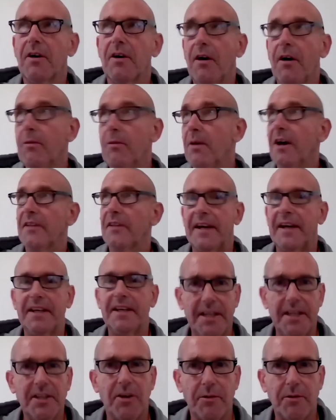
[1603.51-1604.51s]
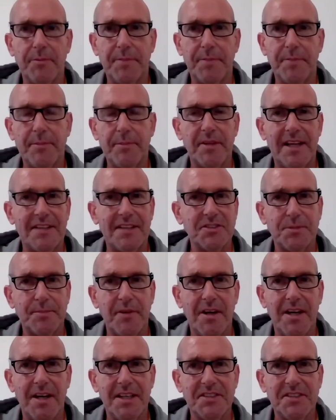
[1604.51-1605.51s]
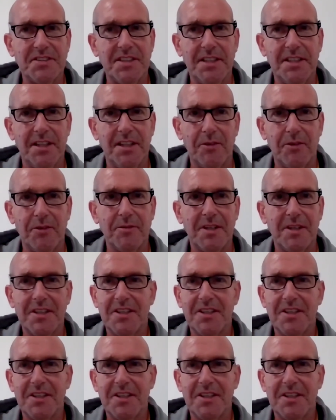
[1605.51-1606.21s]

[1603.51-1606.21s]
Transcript: Oh, are they? You know, and people are surprised. You know,